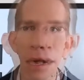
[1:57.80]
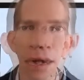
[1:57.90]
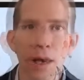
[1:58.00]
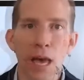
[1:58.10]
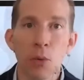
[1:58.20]

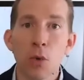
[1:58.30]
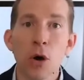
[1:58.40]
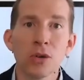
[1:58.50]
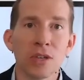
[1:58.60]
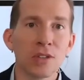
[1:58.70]
and
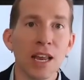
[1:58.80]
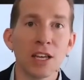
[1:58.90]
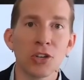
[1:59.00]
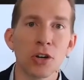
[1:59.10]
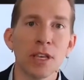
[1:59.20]
rose as an
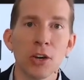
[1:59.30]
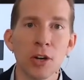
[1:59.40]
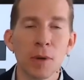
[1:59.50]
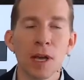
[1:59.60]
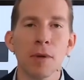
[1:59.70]
HR leader to
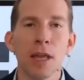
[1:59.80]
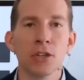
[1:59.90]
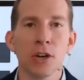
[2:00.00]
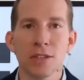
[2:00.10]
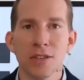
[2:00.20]
become an
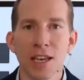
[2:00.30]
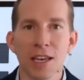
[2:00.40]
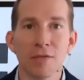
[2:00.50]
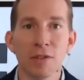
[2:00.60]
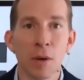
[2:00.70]
HR
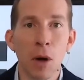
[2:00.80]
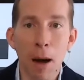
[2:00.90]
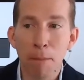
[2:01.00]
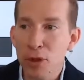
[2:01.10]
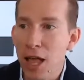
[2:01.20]
executive to
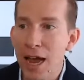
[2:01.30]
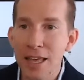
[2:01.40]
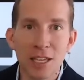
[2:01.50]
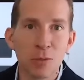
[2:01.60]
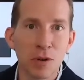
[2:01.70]
apply
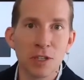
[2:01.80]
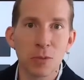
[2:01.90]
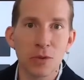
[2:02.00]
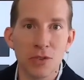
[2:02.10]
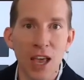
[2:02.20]
these
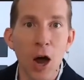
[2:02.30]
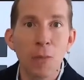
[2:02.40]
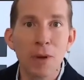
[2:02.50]
principles, helping